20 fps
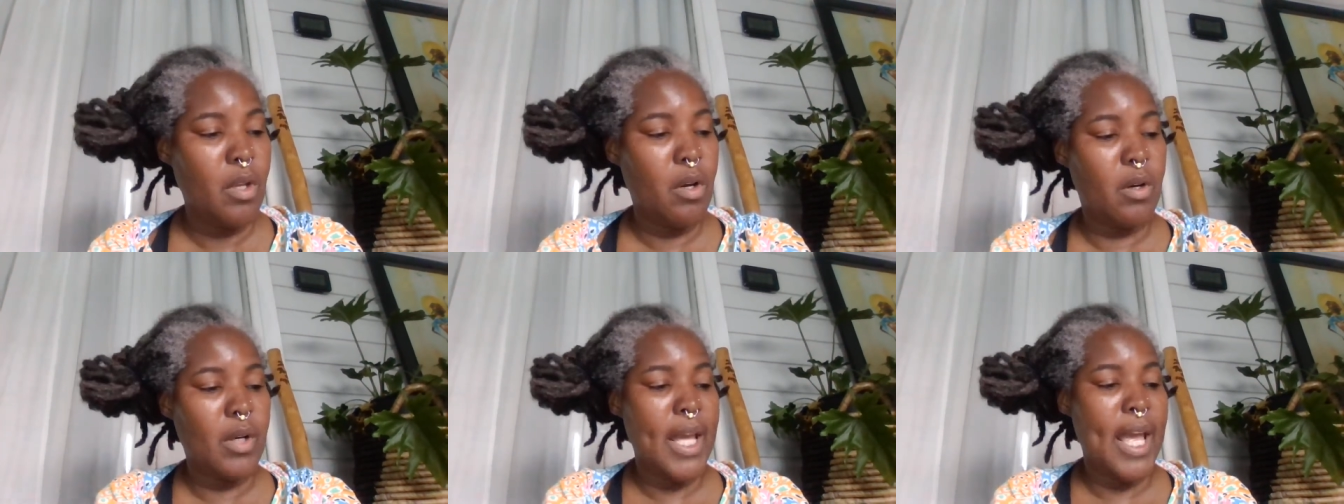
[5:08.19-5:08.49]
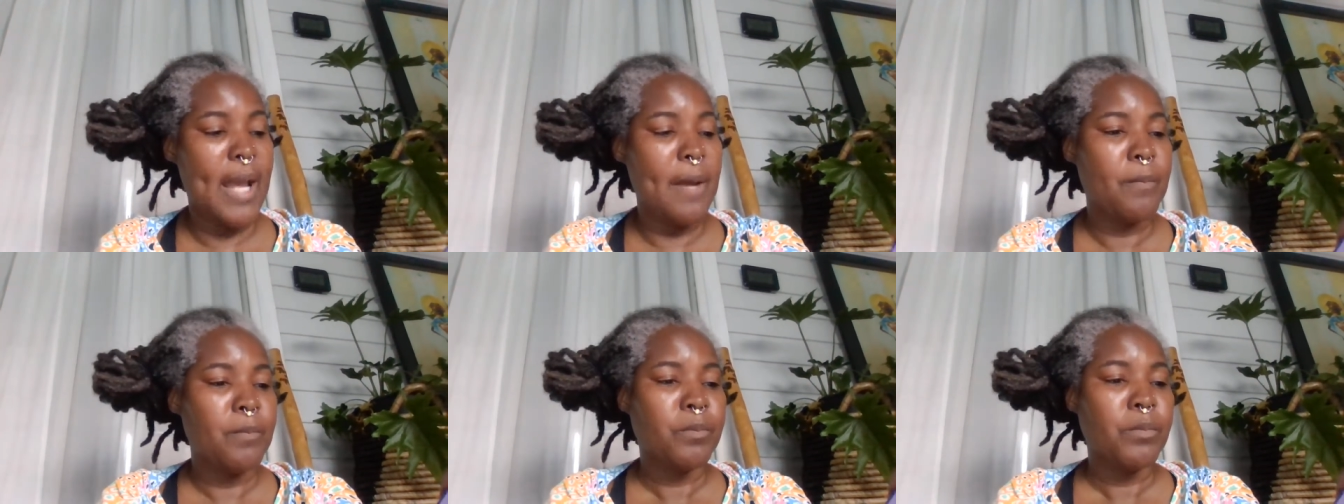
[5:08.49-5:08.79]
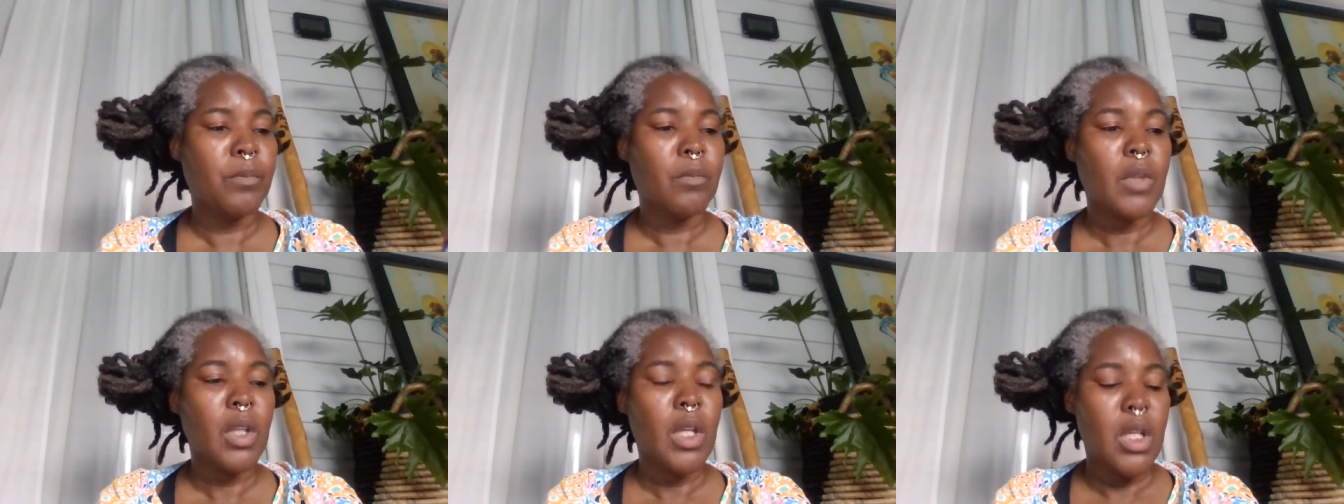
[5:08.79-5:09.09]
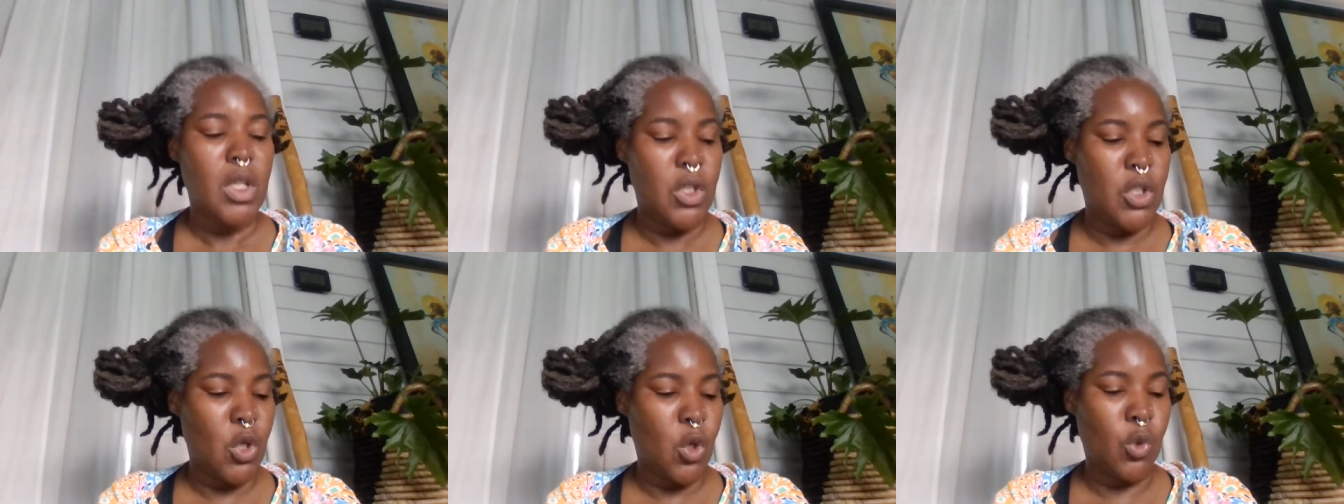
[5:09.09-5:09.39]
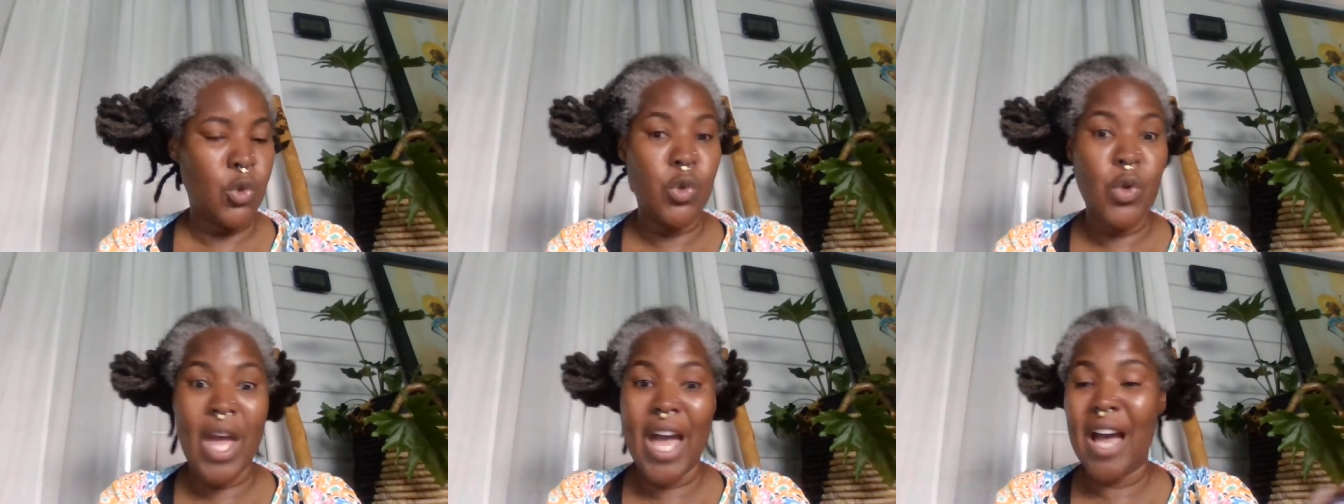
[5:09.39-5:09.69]
Okay?
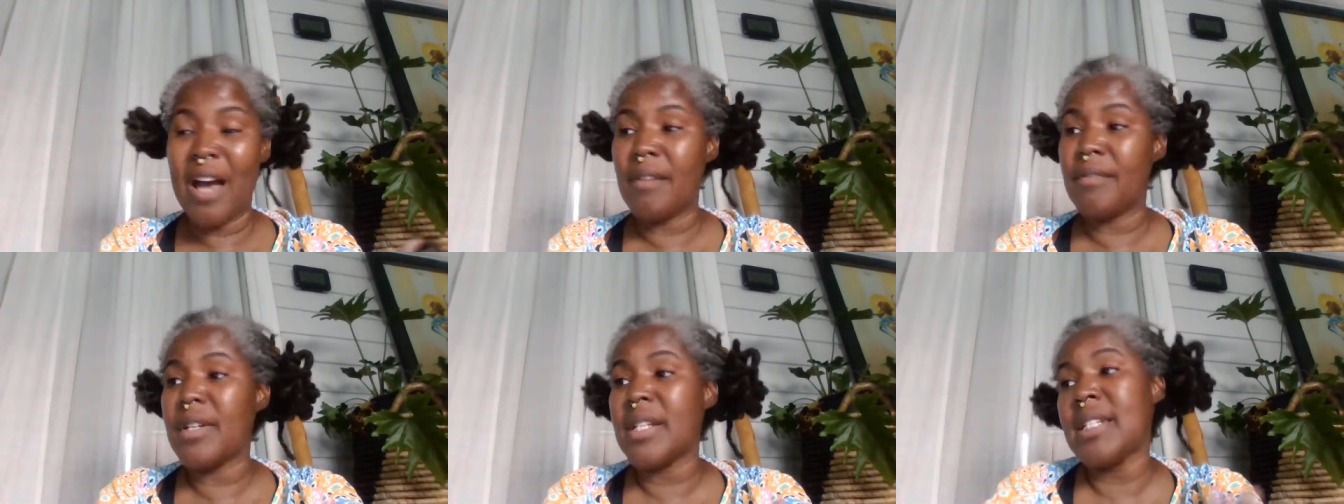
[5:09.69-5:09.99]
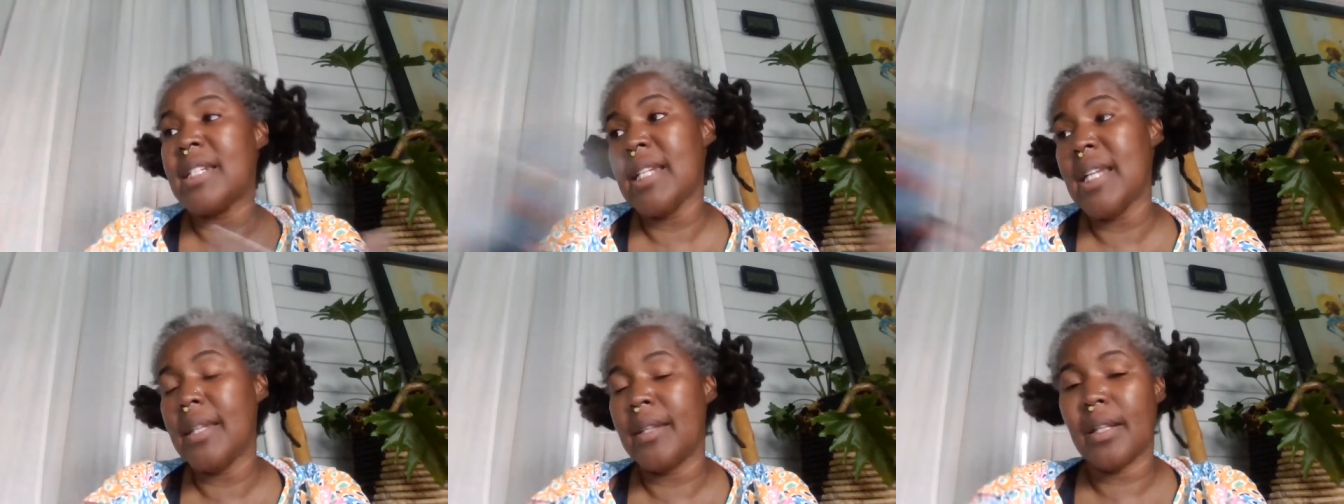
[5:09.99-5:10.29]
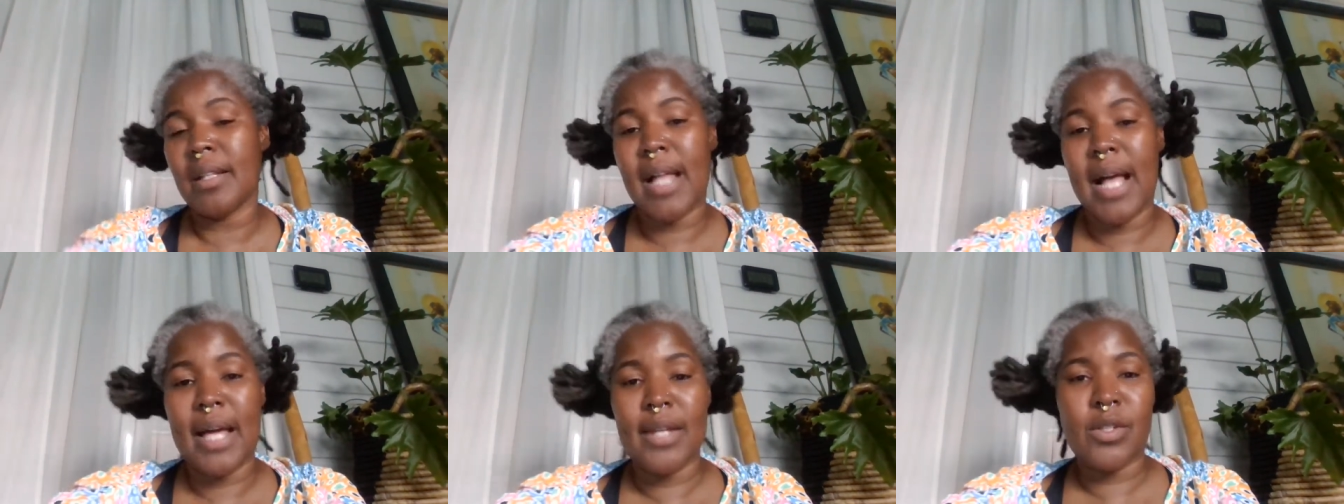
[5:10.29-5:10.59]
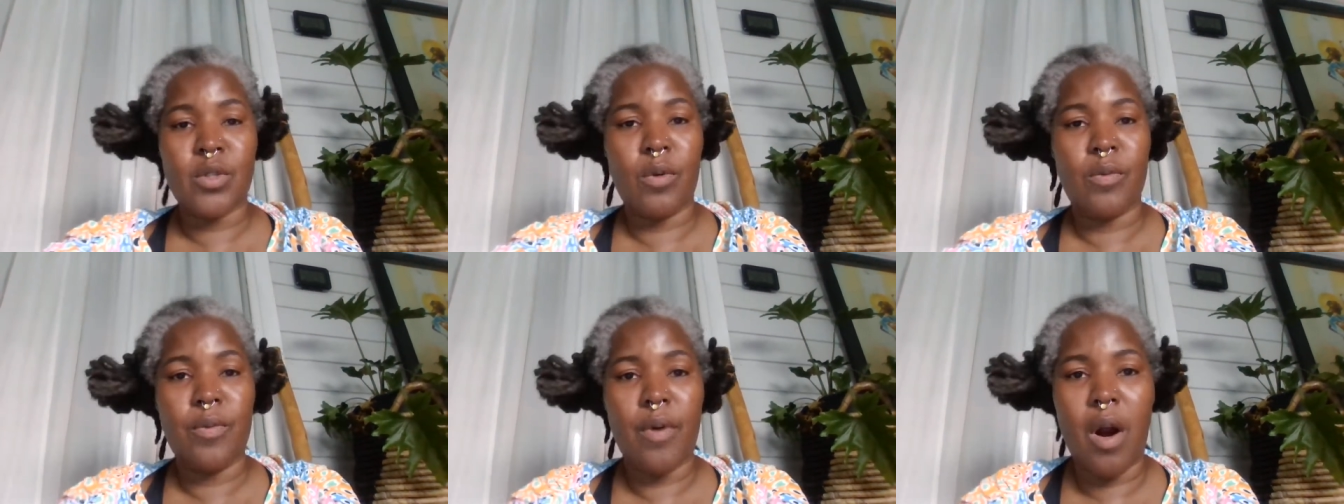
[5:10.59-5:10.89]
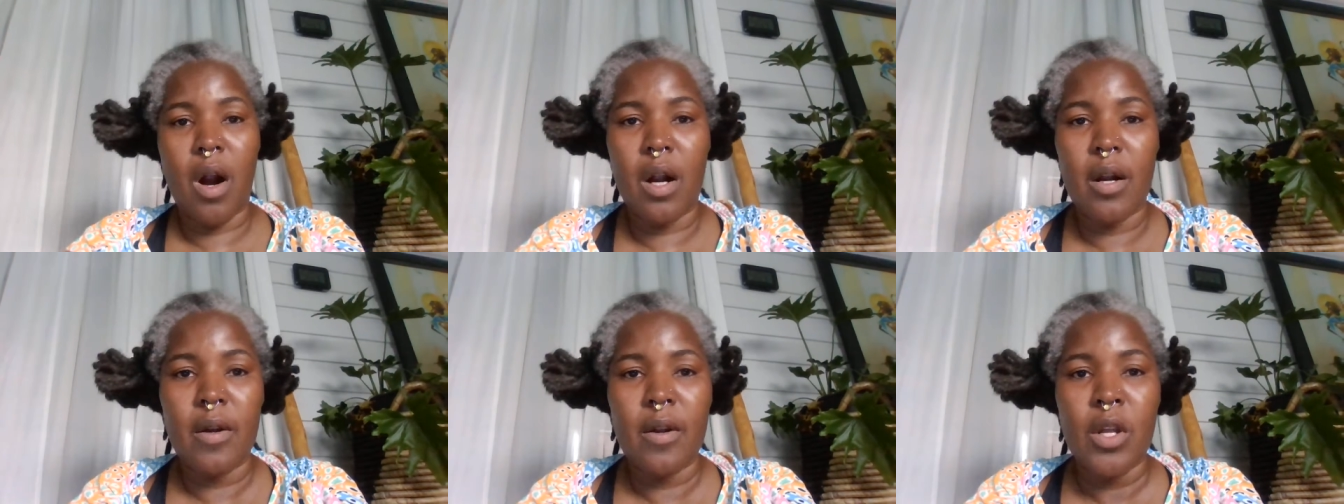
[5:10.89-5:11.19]
So you have a C in the class so
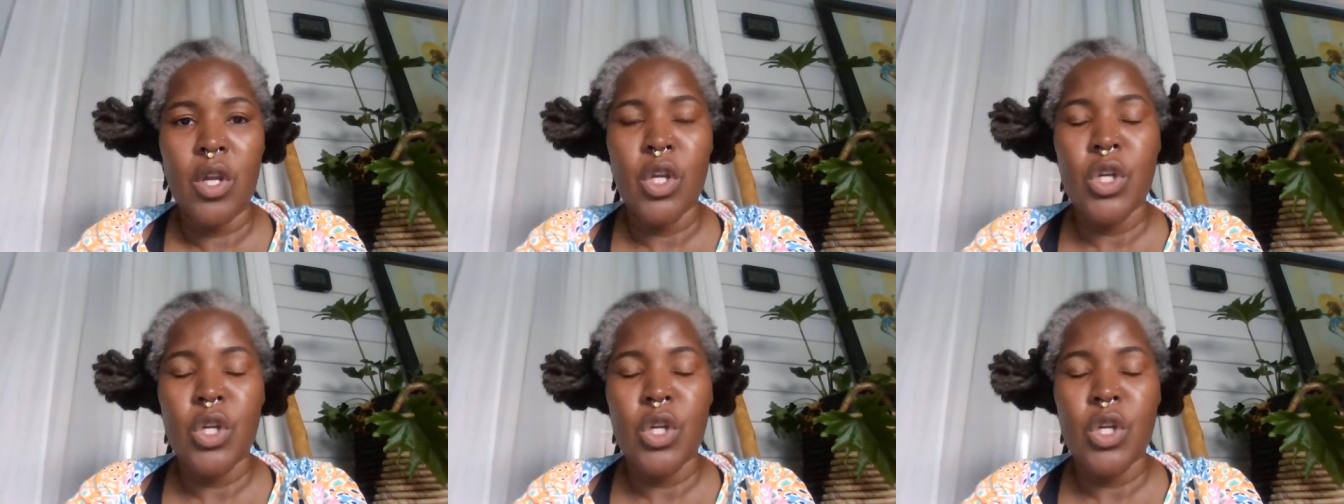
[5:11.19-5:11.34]
far.